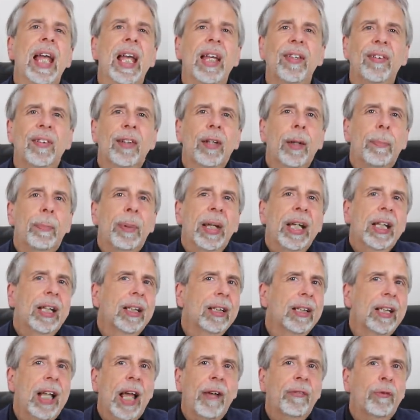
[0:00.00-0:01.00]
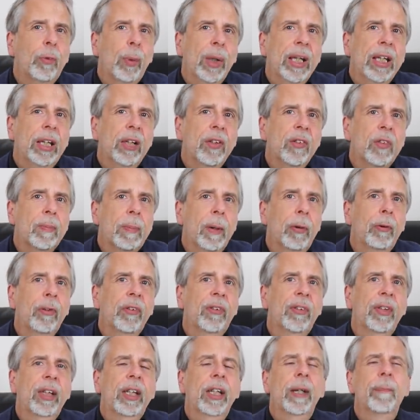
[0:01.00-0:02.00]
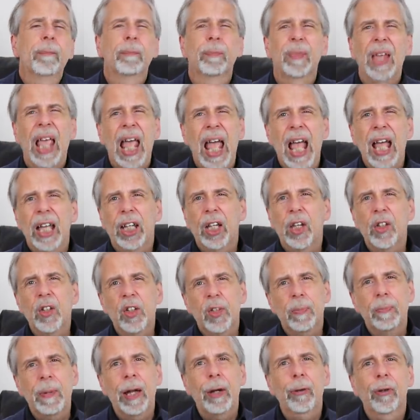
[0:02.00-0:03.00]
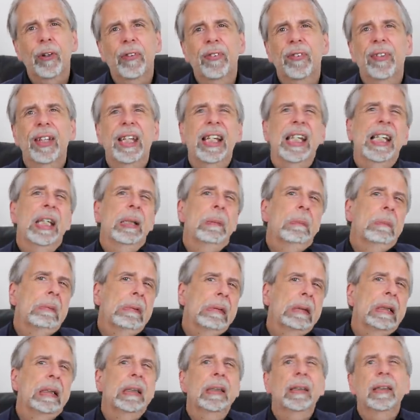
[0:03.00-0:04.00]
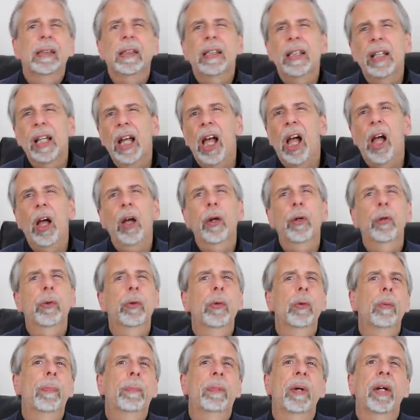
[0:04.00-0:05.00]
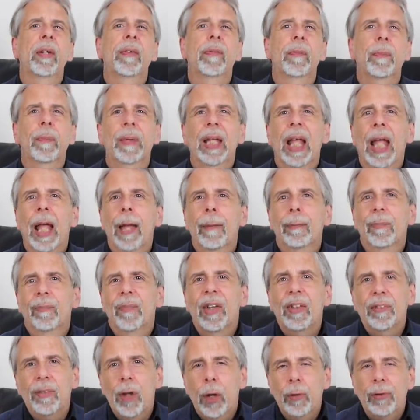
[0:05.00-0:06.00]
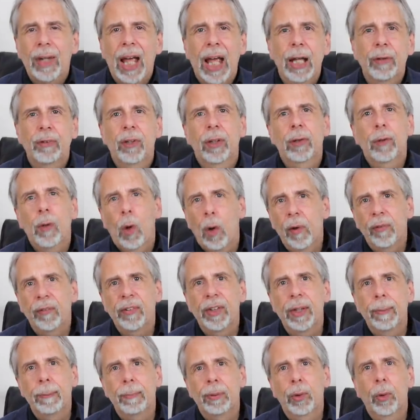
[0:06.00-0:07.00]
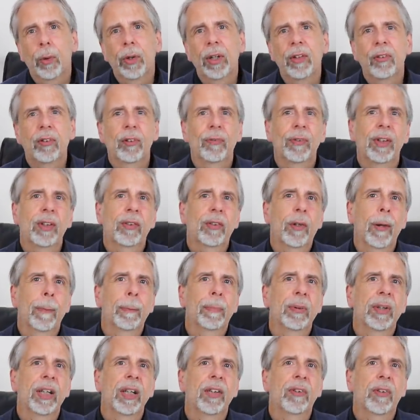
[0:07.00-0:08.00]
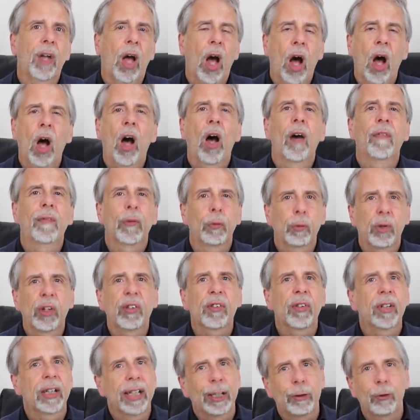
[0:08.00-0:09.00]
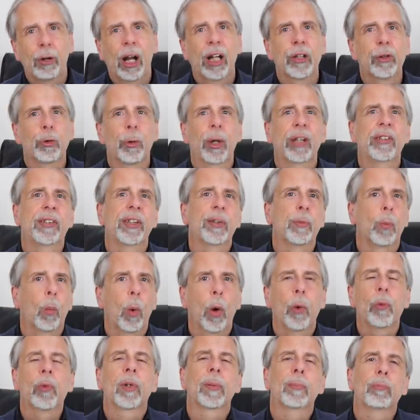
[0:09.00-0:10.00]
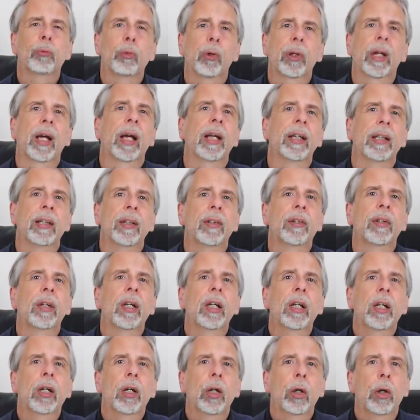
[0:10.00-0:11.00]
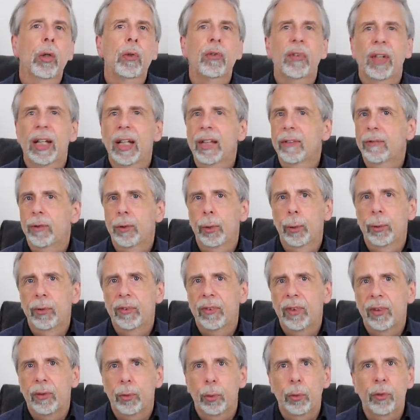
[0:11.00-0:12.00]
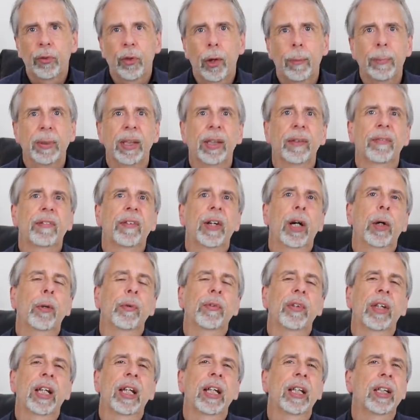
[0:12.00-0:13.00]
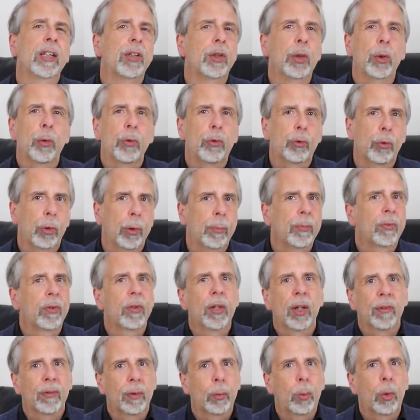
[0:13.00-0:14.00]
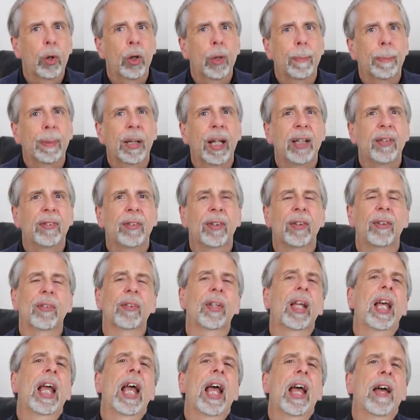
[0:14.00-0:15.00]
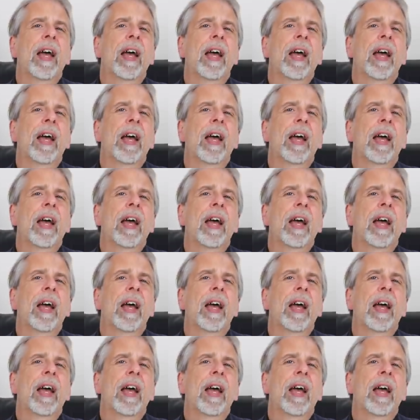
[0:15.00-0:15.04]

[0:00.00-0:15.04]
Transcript: Is it a big left wing conspiracy? Conspiracy, mm, no, but there's no doubt a lot of the employees of these companies are the recently graduated woke brigade, whose influence is also being felt in newsrooms and other workplaces.